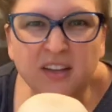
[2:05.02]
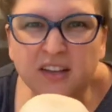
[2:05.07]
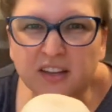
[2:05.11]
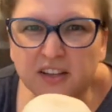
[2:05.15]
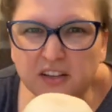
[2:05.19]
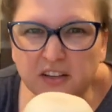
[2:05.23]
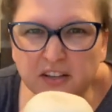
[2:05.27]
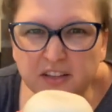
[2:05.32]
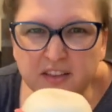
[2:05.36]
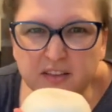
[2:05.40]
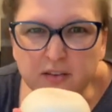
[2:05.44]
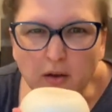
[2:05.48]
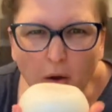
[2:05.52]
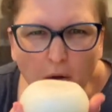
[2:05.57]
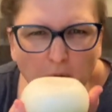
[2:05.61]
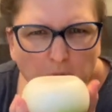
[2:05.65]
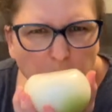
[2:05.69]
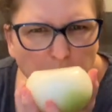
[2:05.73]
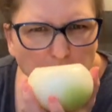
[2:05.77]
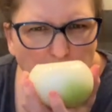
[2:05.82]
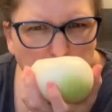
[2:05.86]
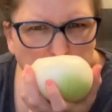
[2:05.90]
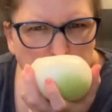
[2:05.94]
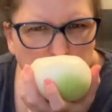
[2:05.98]
Goods.
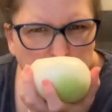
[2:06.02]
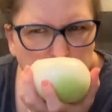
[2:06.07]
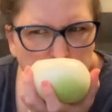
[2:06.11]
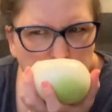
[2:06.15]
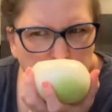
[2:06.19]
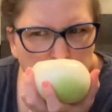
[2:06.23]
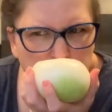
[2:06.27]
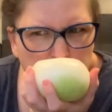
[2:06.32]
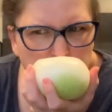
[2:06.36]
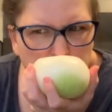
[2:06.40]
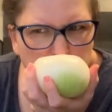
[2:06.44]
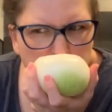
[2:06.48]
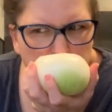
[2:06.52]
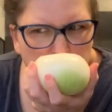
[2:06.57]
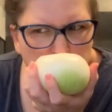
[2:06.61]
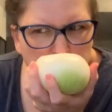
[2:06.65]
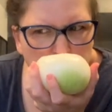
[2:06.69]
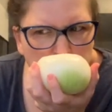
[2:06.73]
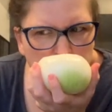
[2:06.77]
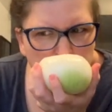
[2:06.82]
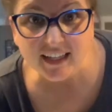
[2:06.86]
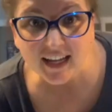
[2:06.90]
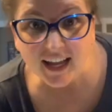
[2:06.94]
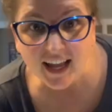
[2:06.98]
Oh.
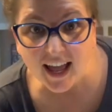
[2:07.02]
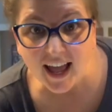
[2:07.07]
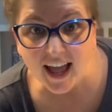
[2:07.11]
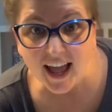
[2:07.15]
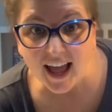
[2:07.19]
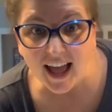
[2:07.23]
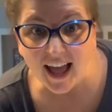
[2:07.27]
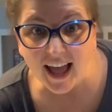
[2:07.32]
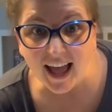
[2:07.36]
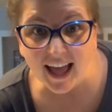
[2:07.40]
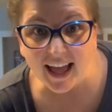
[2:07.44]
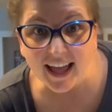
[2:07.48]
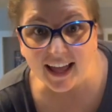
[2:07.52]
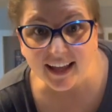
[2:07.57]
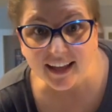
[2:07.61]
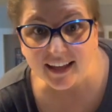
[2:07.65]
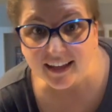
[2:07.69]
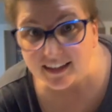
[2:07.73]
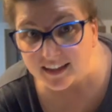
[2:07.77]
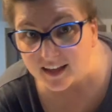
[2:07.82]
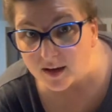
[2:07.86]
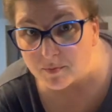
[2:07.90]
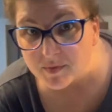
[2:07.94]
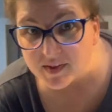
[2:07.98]
Hi,
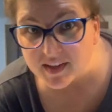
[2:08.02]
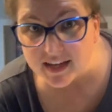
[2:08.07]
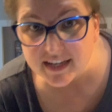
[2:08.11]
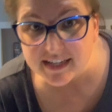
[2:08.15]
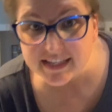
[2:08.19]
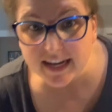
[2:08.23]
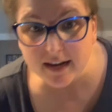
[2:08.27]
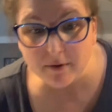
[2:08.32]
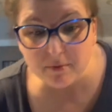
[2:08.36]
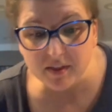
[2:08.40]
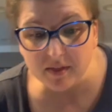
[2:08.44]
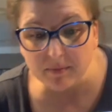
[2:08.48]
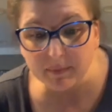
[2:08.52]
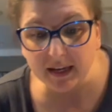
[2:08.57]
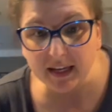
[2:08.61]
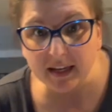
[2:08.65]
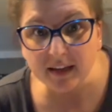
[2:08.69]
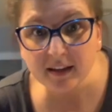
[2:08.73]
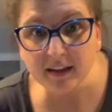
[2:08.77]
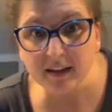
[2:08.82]
come saute with me.